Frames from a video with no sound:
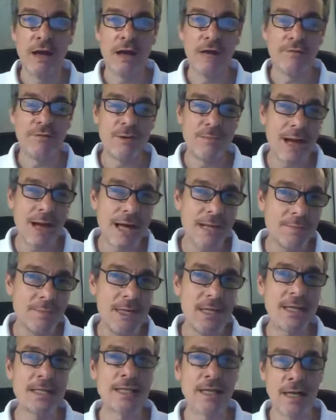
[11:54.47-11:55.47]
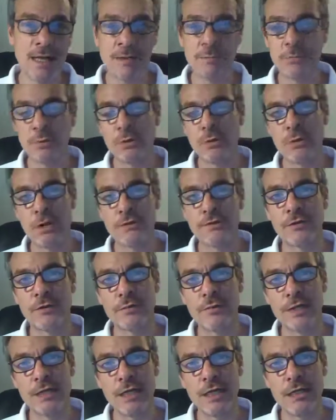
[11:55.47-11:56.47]
there might be example of
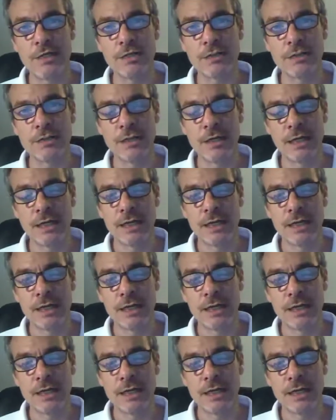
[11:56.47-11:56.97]
communication